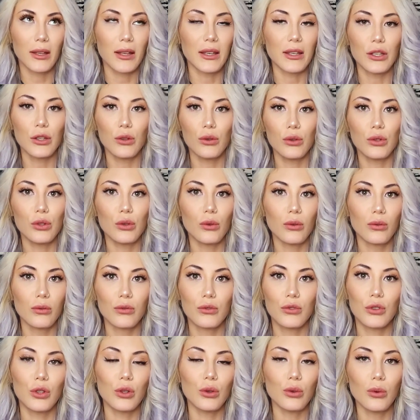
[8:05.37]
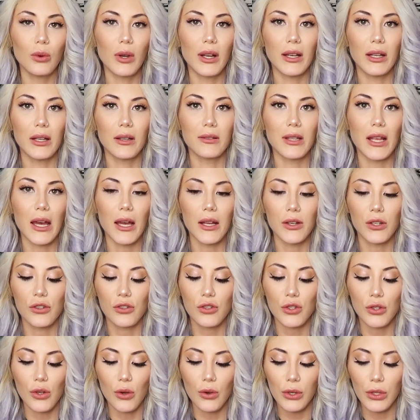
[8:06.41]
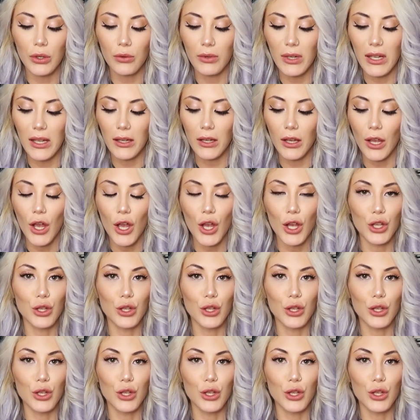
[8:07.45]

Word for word: Like you you don't do any of that. You're so unique.